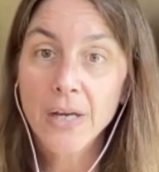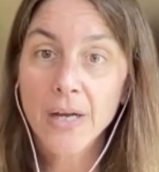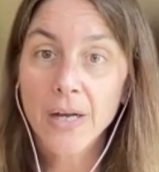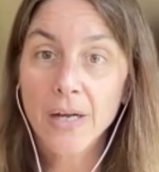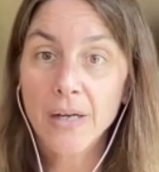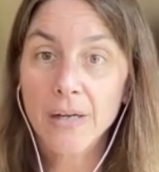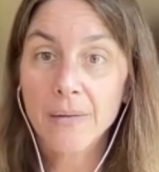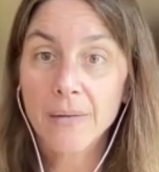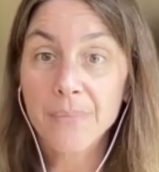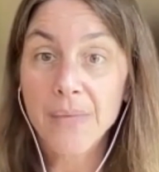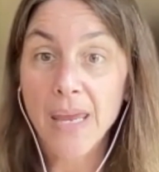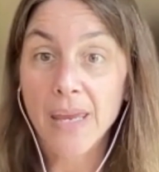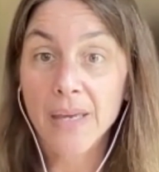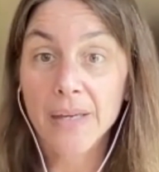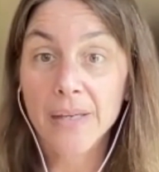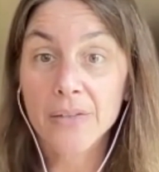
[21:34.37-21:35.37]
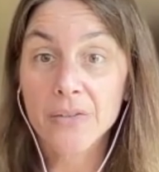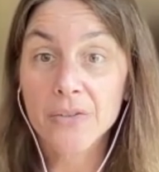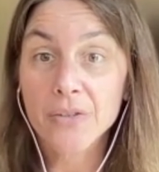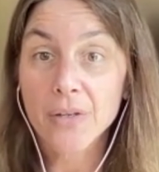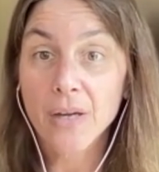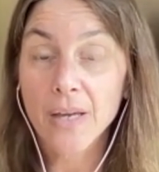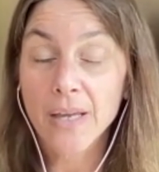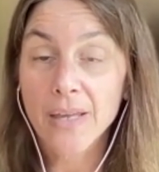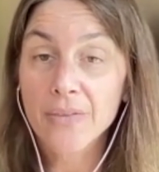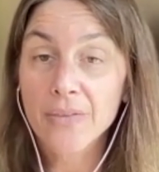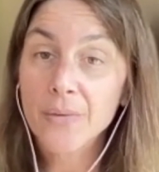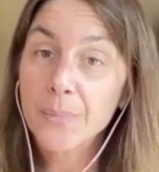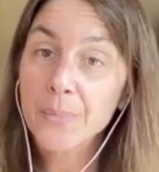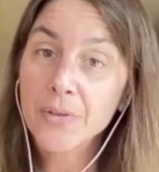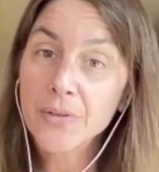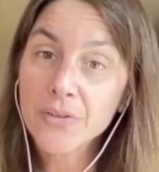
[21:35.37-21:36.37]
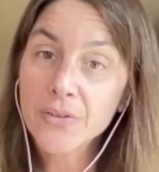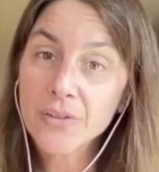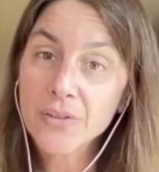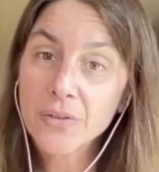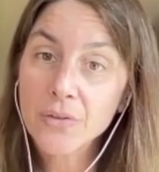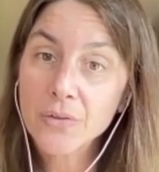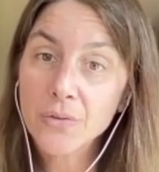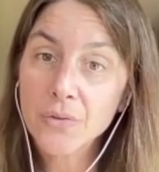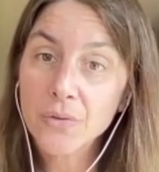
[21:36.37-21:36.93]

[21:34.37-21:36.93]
And the person